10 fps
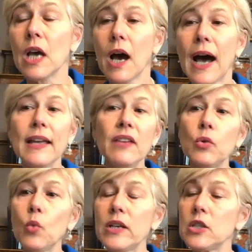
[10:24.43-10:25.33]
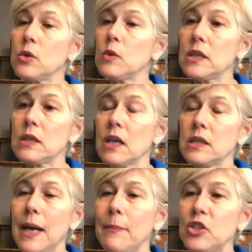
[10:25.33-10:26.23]
I even went to a
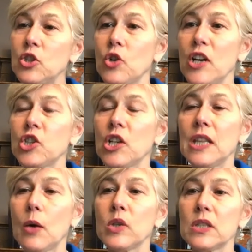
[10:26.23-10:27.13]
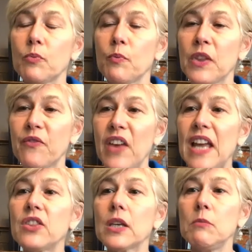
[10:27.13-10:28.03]
demonstration that was the
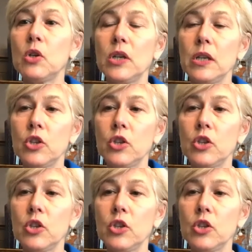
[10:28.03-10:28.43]
faith community,